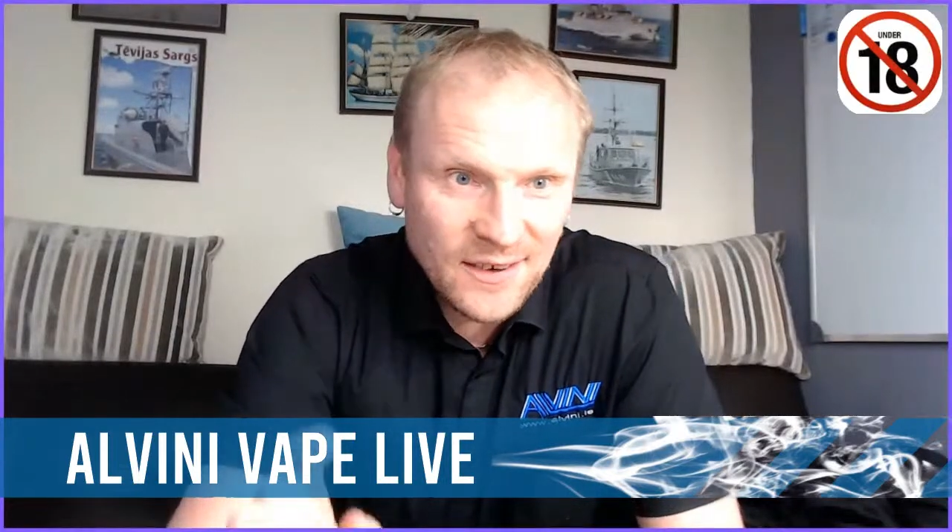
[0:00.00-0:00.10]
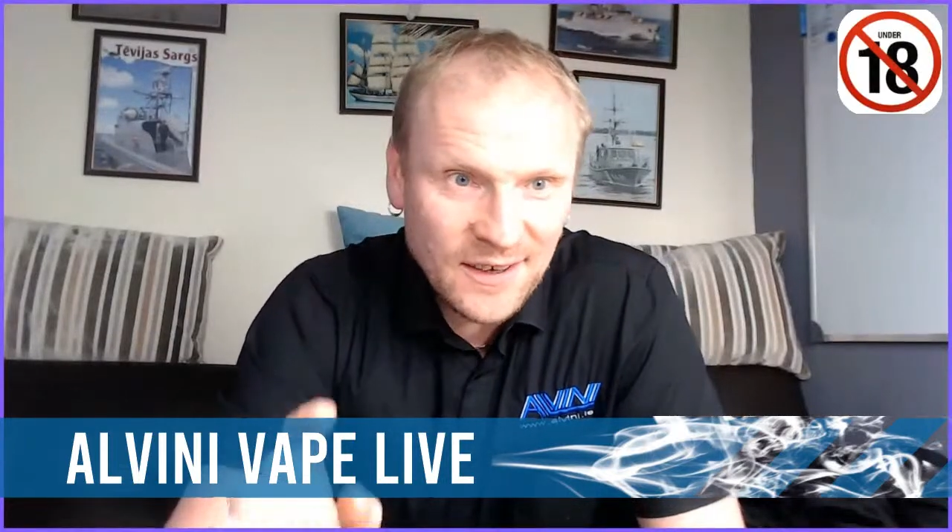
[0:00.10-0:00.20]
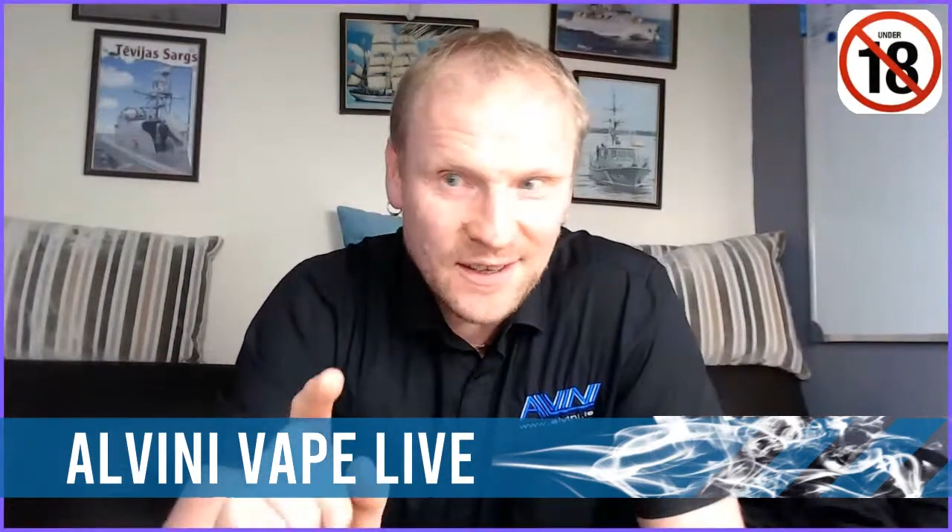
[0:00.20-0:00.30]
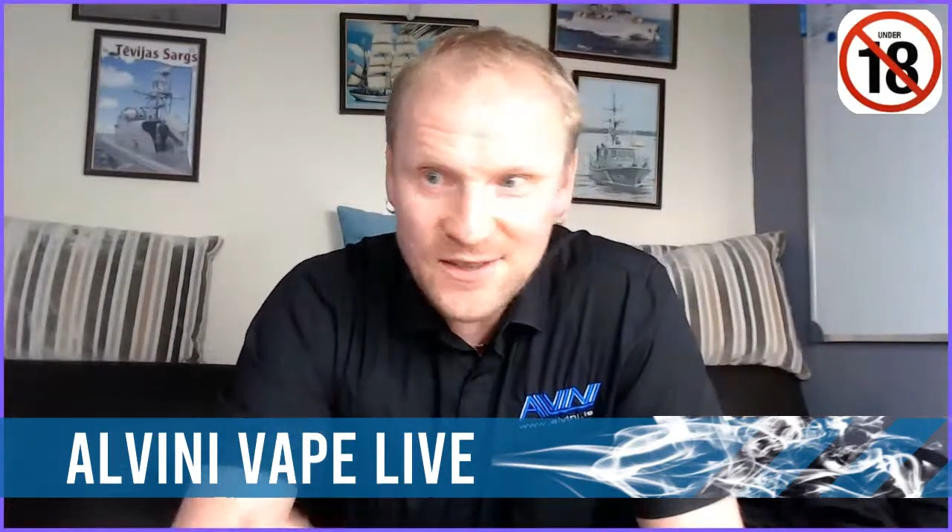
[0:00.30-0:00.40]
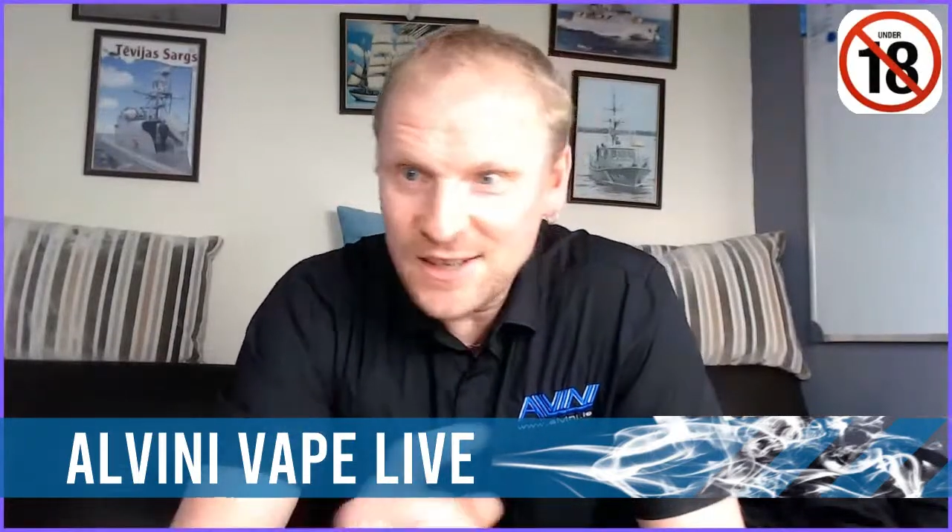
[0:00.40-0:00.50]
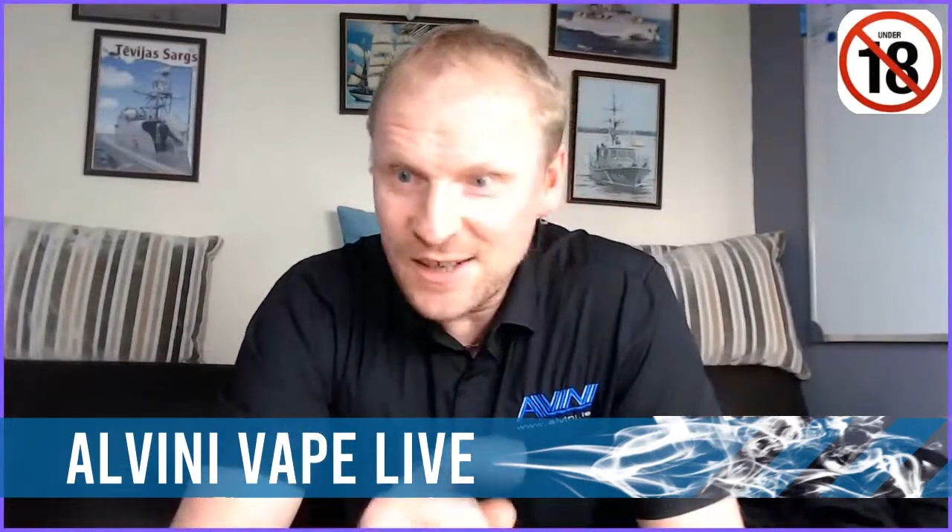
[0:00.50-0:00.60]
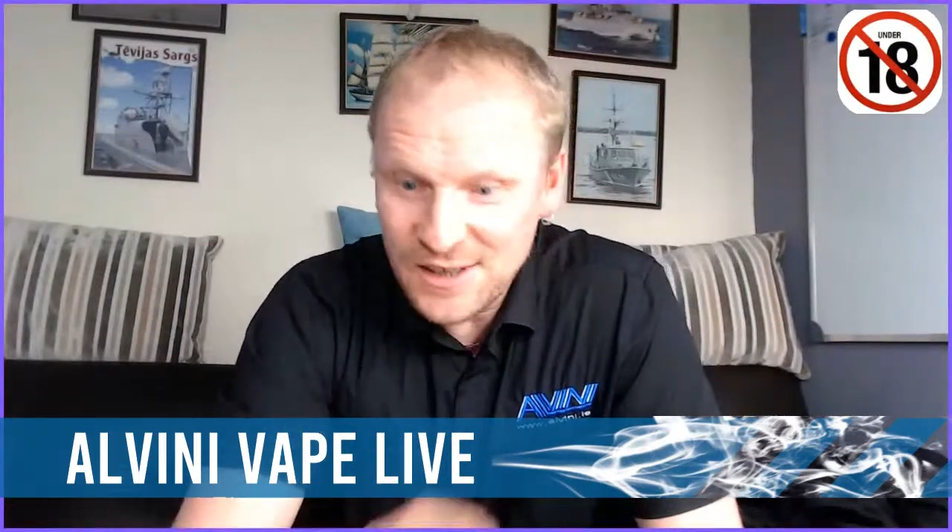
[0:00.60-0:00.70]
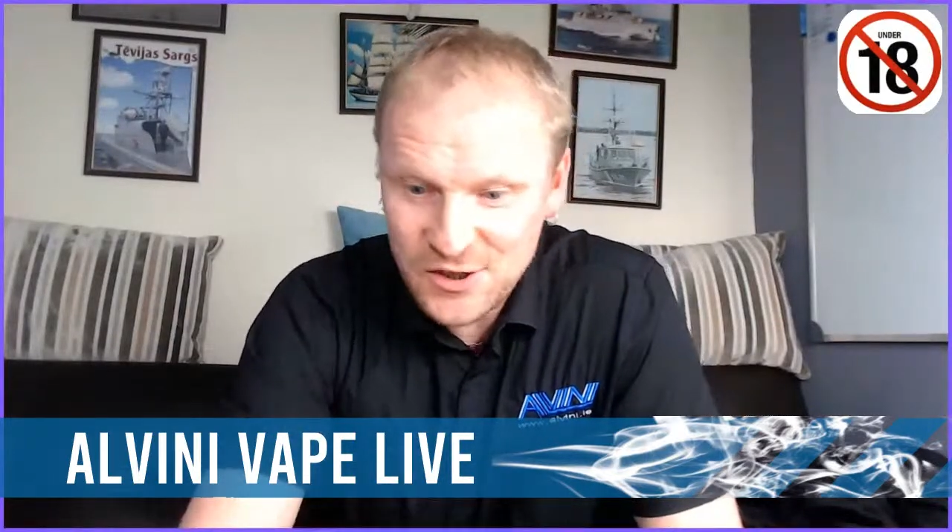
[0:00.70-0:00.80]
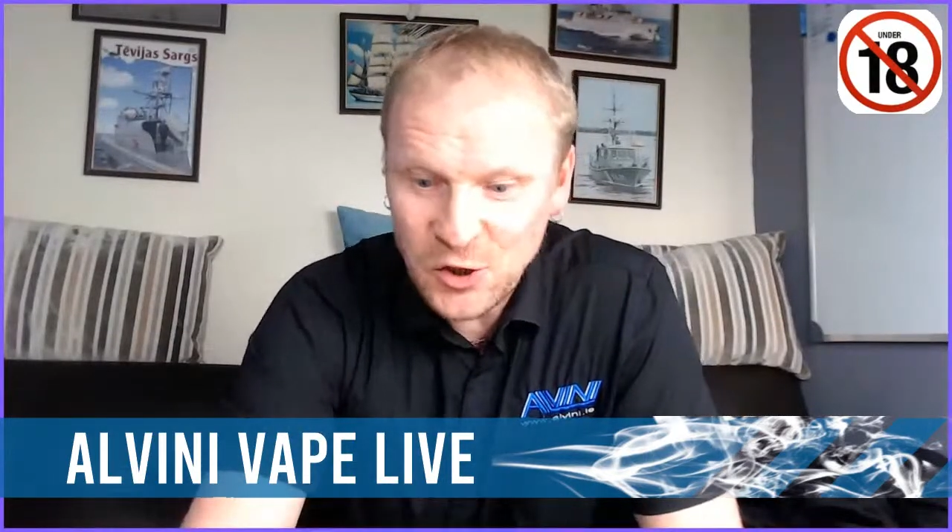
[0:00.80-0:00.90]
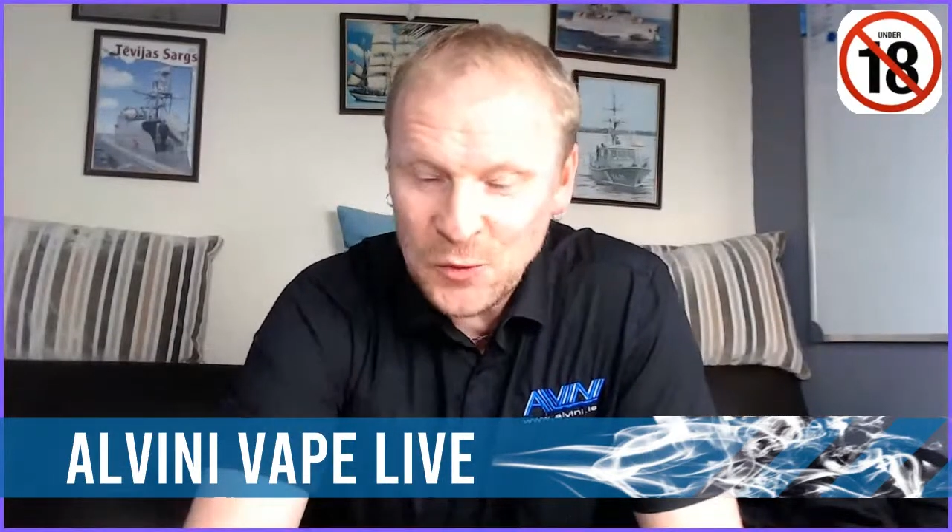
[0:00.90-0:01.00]
etc.
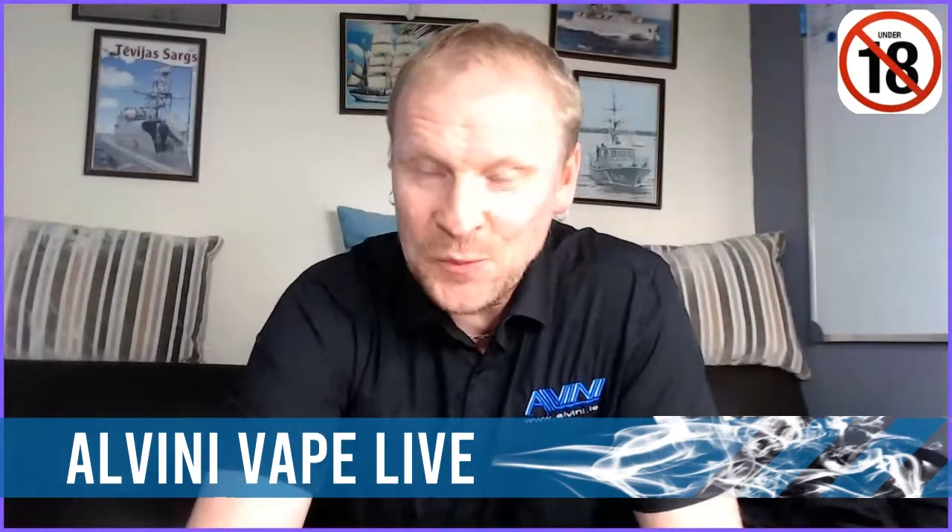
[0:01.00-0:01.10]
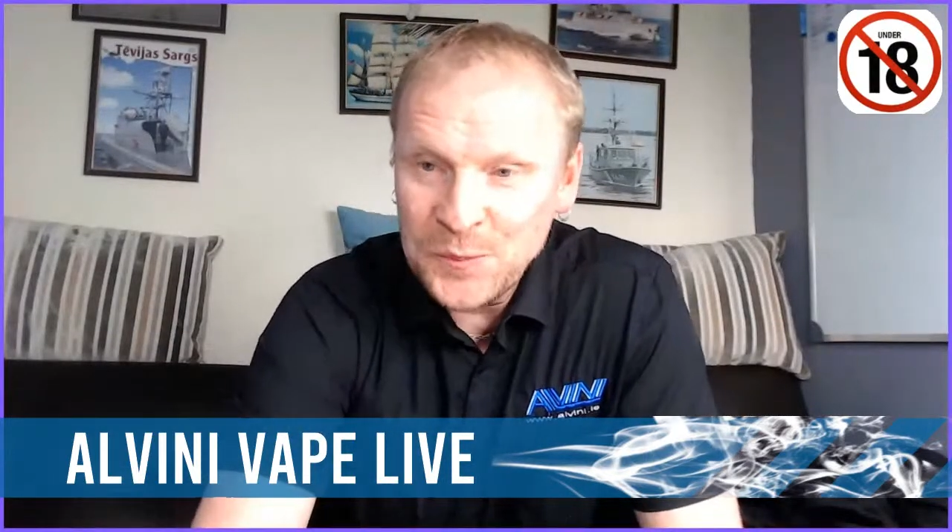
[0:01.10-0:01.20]
So,